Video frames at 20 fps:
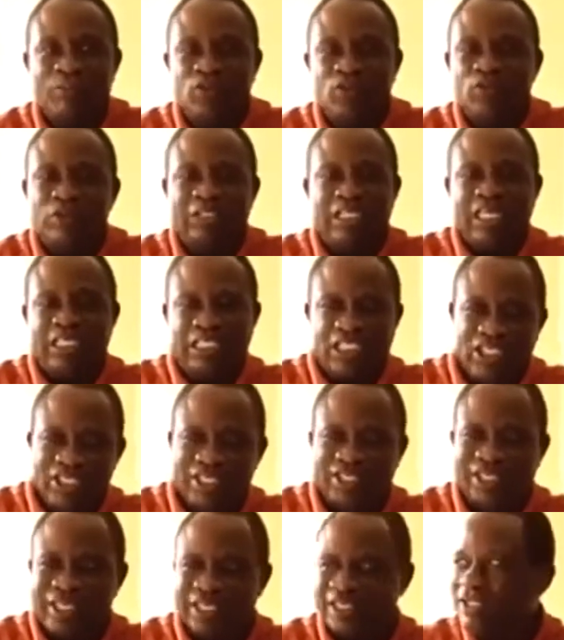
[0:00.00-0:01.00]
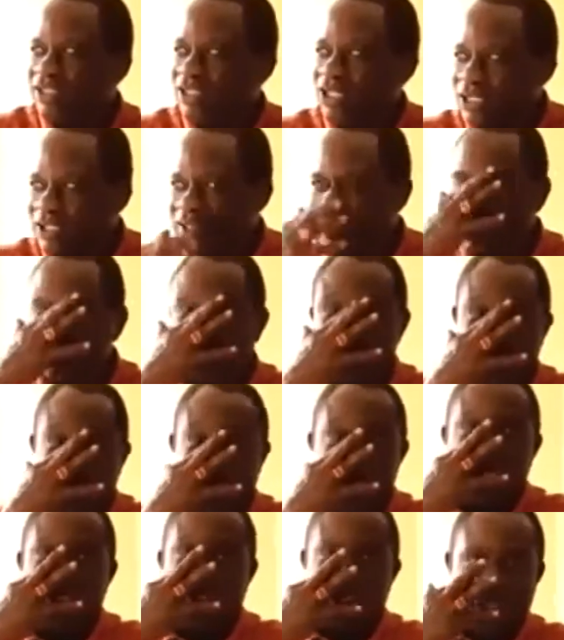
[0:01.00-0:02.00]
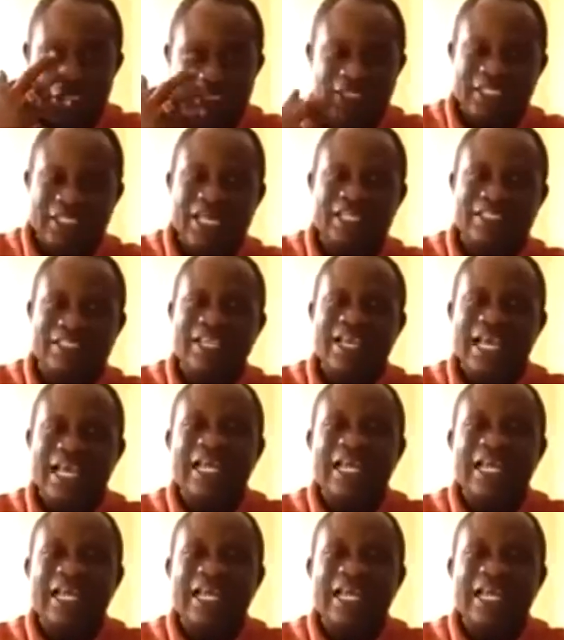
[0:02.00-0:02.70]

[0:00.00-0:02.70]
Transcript: He said, Jesus, Jesus, Jesus.